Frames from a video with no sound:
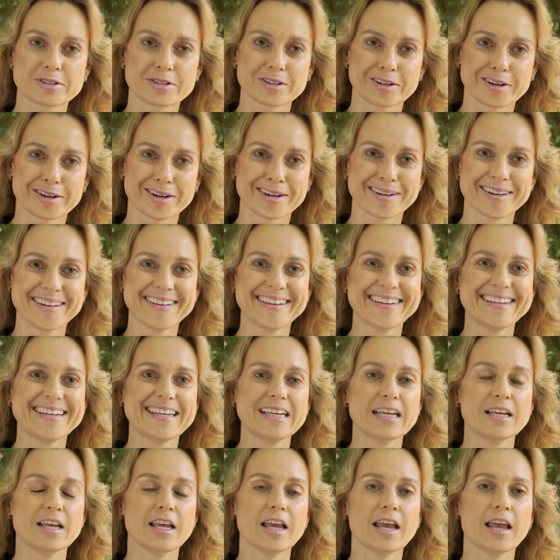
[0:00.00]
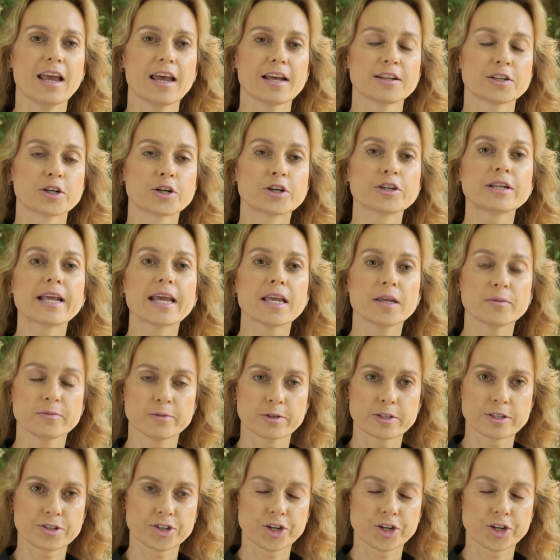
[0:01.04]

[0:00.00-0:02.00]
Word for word: star. And her name was